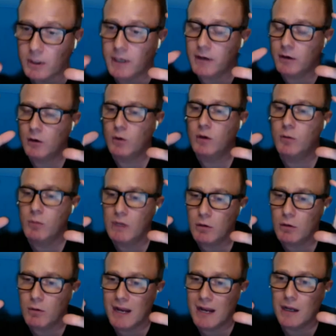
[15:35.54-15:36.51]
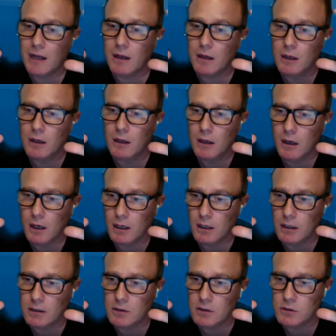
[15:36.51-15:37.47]
and I are going to be creating
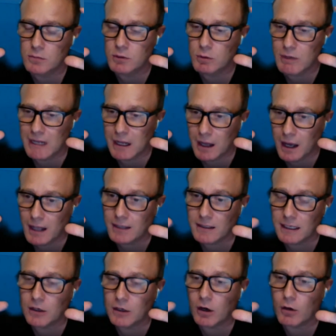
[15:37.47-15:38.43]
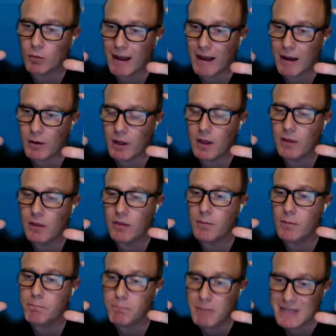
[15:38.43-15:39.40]
some unique content around
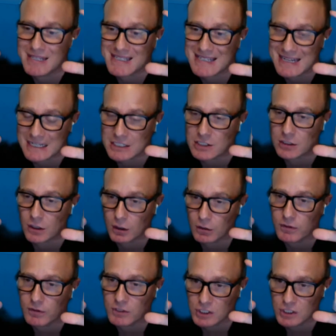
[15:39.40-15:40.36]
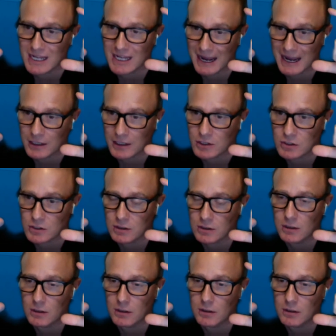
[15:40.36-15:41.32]
the business of CX,
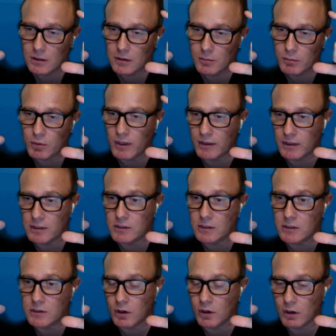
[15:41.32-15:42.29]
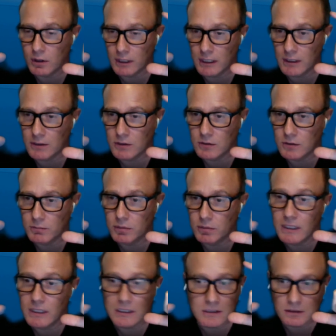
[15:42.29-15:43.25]
parentheses, audience.
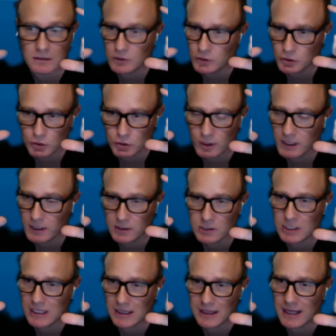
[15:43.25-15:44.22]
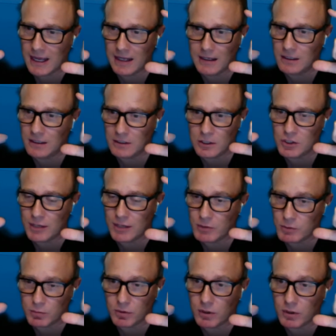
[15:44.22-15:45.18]
Please join us in that. It's a
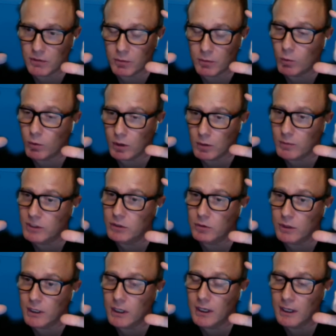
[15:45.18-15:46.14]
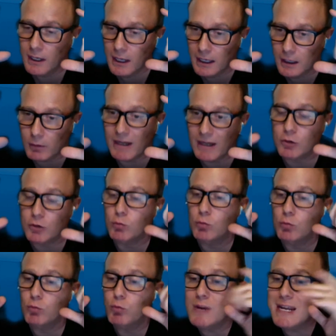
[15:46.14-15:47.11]
shameless plug for what we're going to be doing and creating
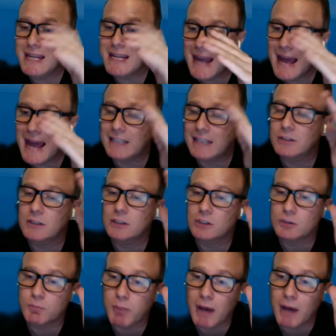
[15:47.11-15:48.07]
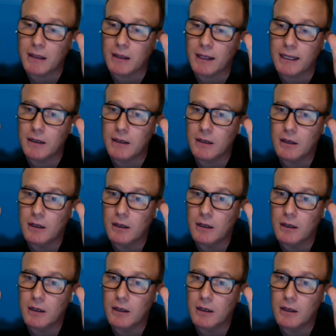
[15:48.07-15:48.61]
to recast the spotlight